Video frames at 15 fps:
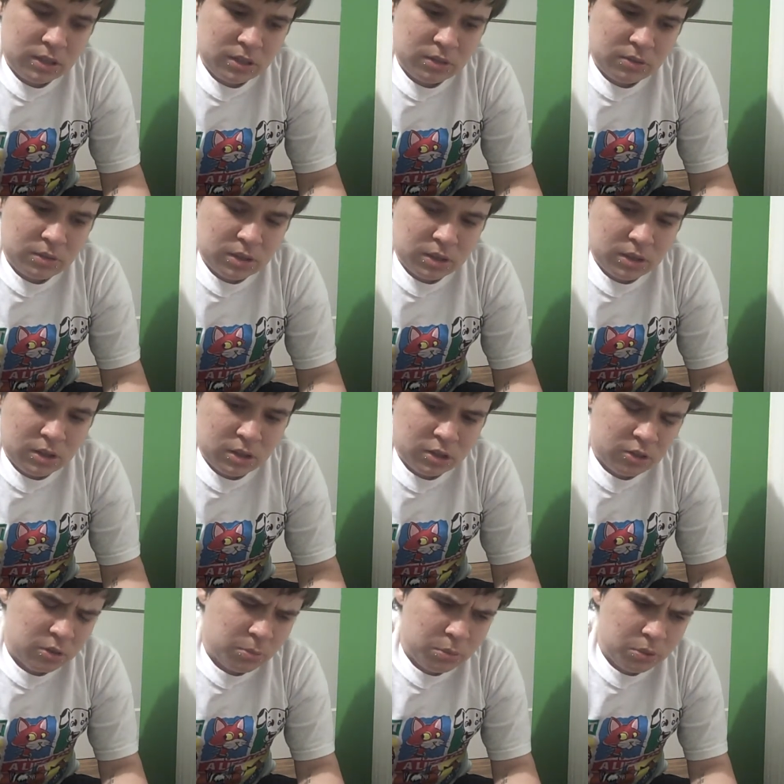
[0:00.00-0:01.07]
you know, the
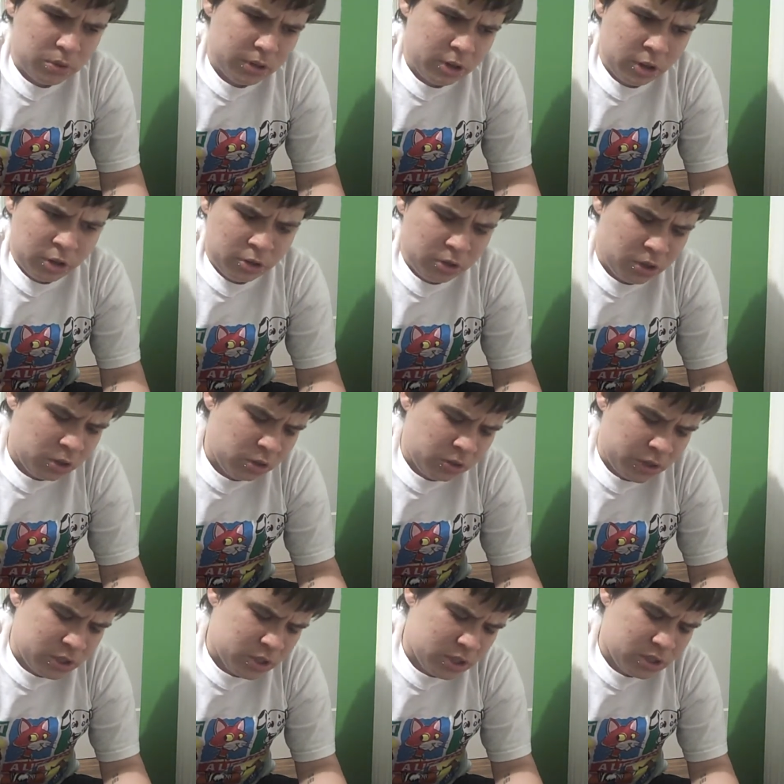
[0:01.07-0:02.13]
are you a boy, are you a girl
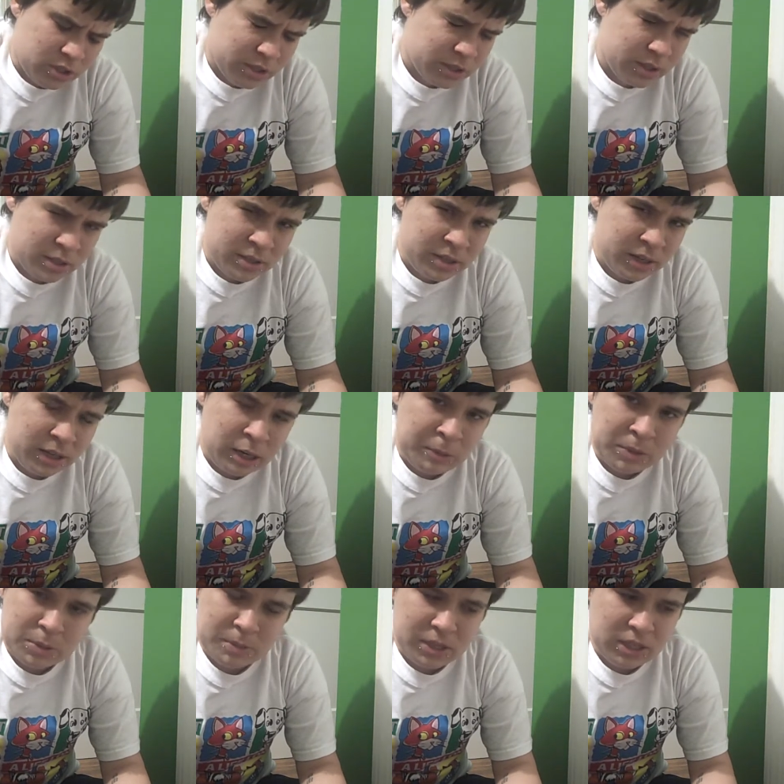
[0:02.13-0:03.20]
question, just the side
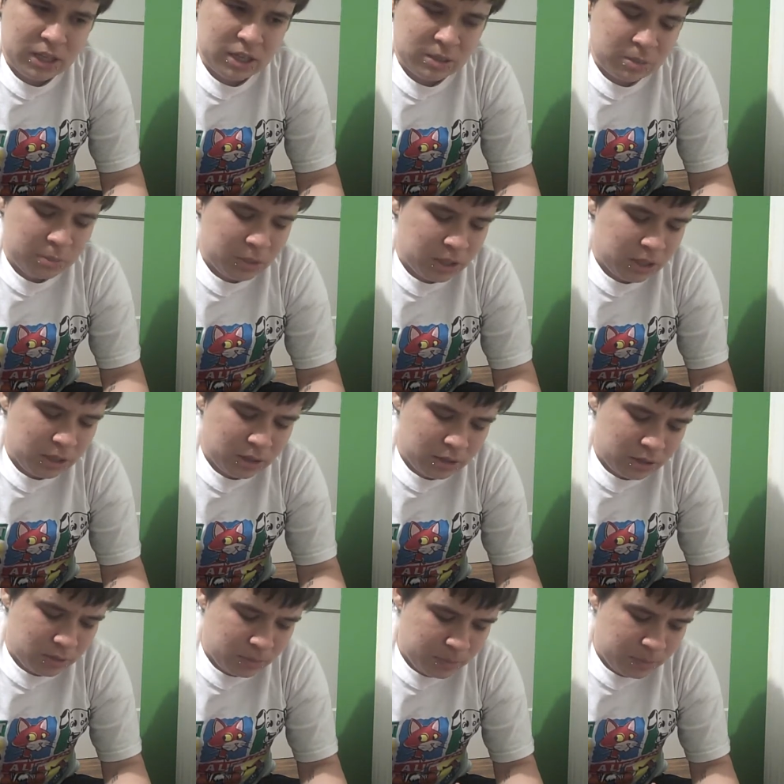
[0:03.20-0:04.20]
comments my dad has been making.